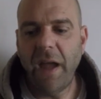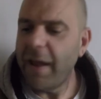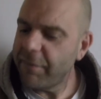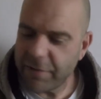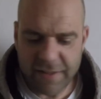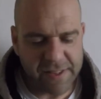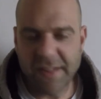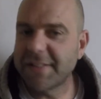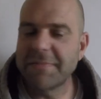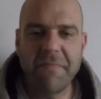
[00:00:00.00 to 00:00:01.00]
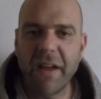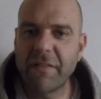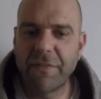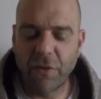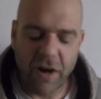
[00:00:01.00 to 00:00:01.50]
Everything's a
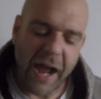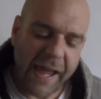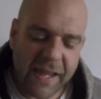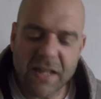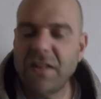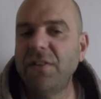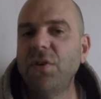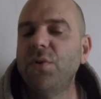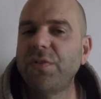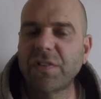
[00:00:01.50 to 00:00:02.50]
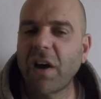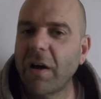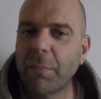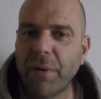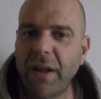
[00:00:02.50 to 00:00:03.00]
metaphor. I could use
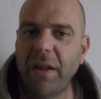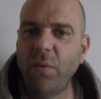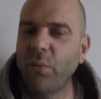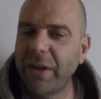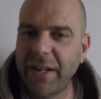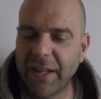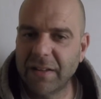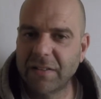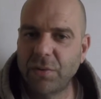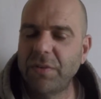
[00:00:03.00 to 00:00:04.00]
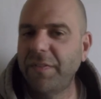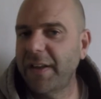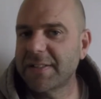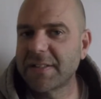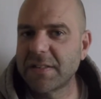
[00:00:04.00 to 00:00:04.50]
Tom Brady winning to
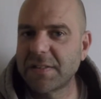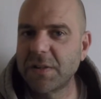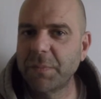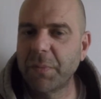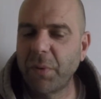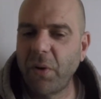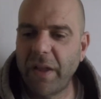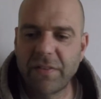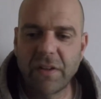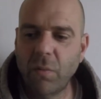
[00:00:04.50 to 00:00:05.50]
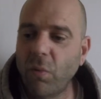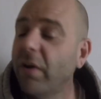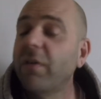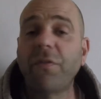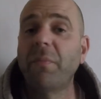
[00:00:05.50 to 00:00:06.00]
advance to the Super Bowl as a
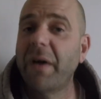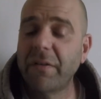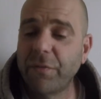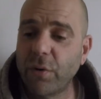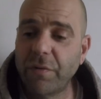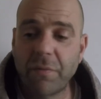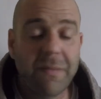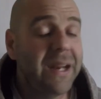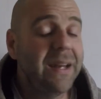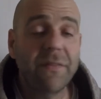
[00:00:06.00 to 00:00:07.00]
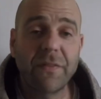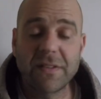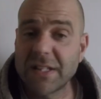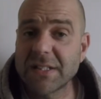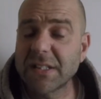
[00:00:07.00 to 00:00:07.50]
wonderful metaphor for many
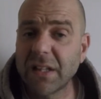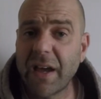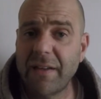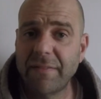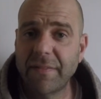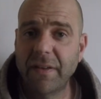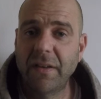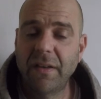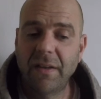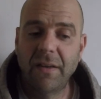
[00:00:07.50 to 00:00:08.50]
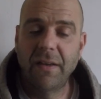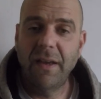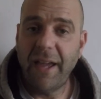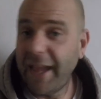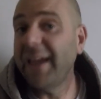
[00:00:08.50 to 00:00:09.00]
different things in life.
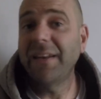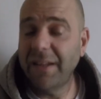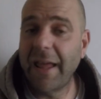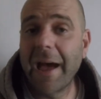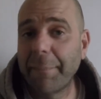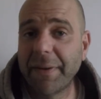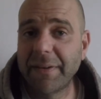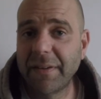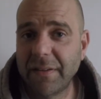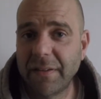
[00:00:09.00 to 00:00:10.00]
And it happened.